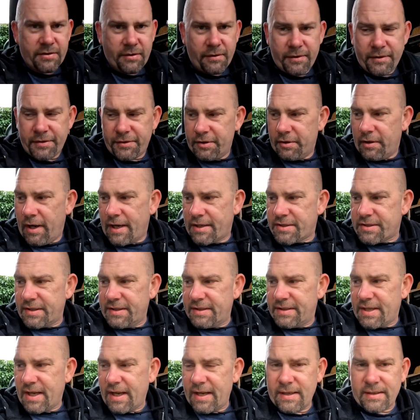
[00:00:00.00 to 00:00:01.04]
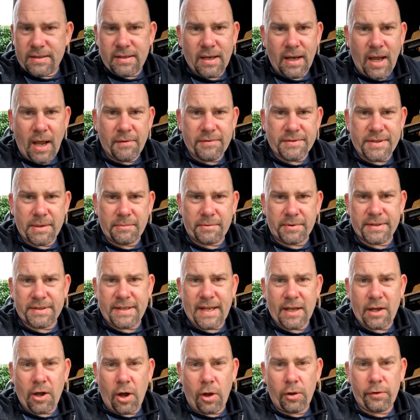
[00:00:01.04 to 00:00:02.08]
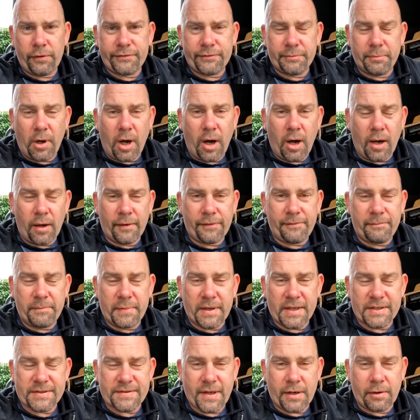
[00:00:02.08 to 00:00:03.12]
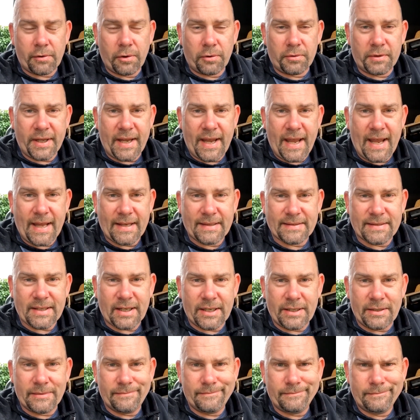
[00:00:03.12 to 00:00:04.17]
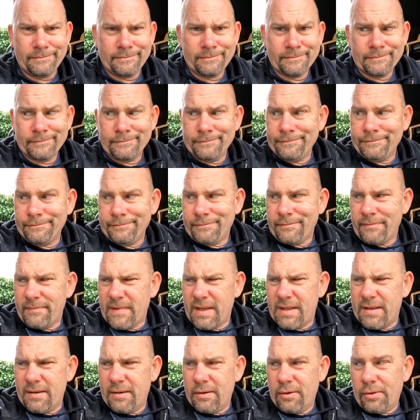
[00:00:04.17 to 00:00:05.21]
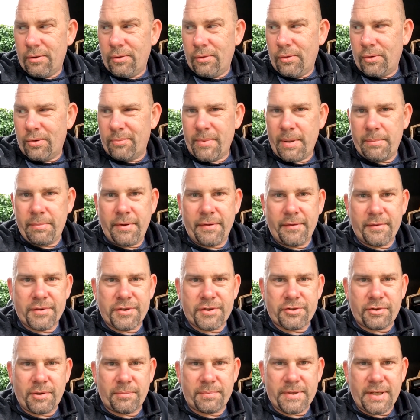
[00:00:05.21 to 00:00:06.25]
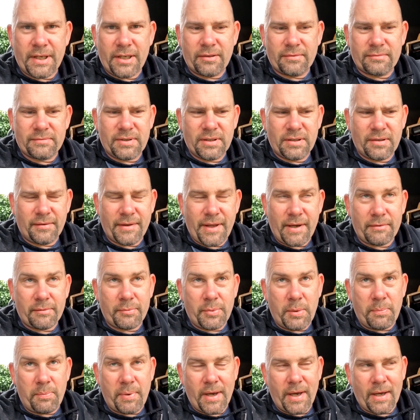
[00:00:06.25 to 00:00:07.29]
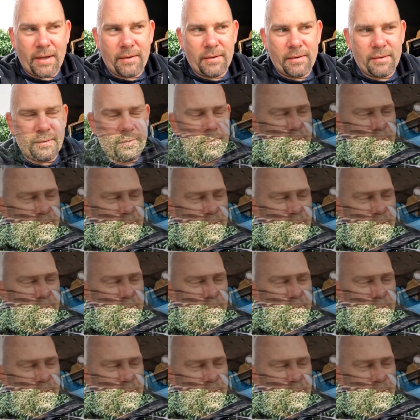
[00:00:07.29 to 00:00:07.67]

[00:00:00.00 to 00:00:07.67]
so that they're actually tight. I was able to take all of them off because they were only hand tight. Or maybe they're stripped out. Oh, that would be bad.